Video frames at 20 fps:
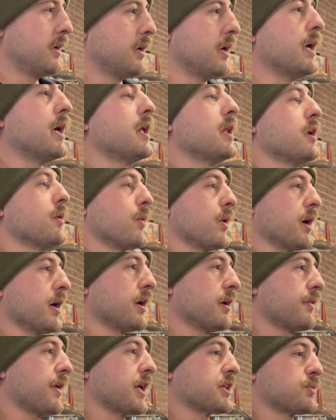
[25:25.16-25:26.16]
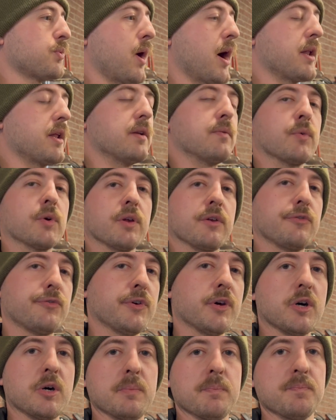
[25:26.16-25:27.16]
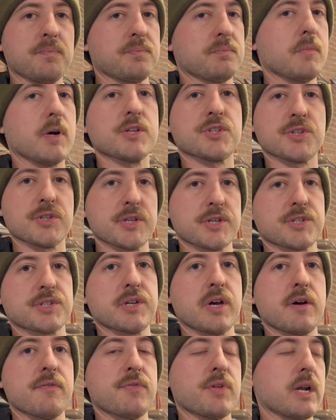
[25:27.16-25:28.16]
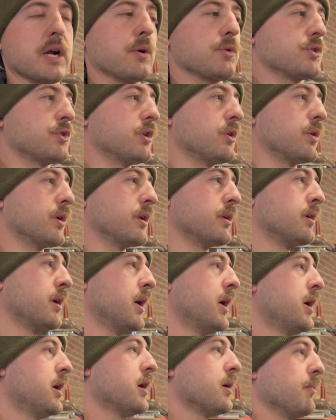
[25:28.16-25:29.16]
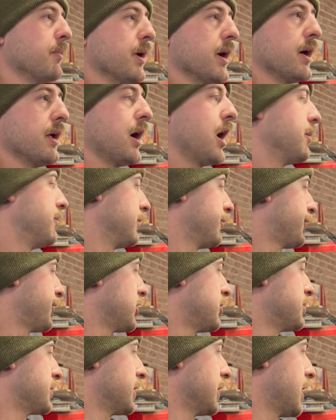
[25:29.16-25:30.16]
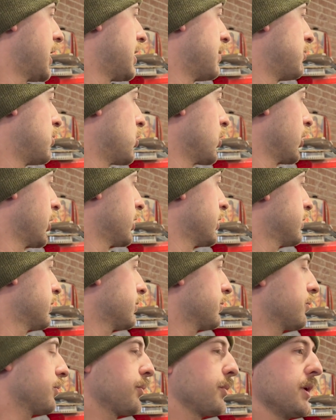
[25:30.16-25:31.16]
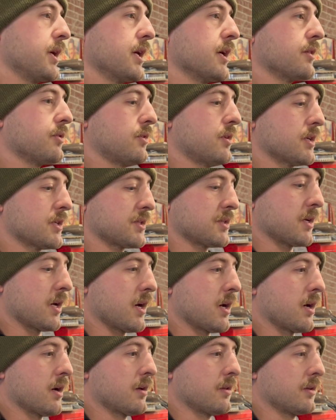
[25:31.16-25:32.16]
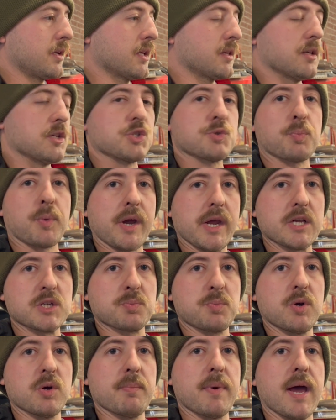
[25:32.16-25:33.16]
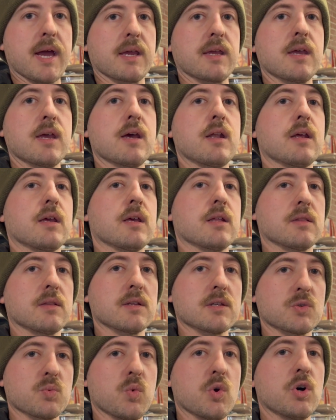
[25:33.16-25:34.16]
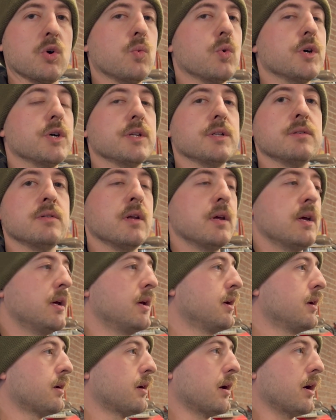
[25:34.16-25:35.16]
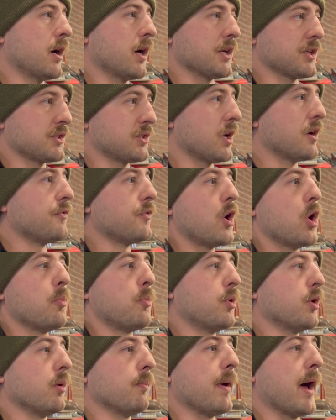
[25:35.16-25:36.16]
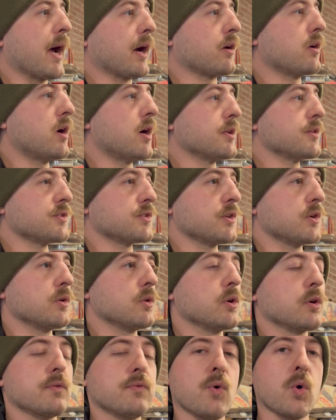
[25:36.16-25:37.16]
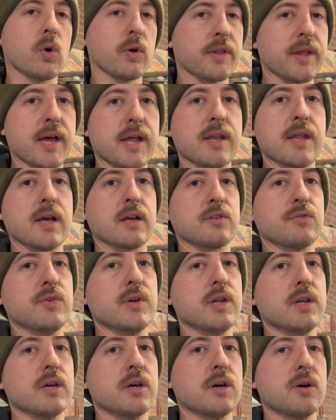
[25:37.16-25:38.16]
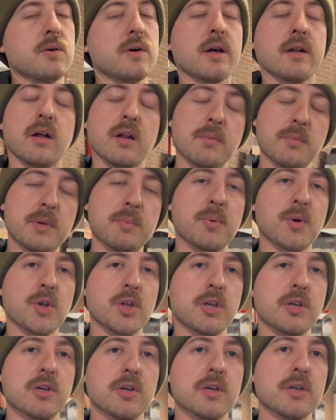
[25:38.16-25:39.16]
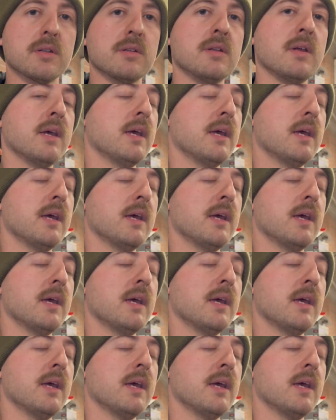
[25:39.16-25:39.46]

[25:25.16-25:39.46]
anyway, that's why I didn't really film much of this stuff that I was doing, but I'll be filming a lot more when we get this, get these springs put back in and get this Willwood stuff all put back on. So look forward to that next video. That ought to be pretty good.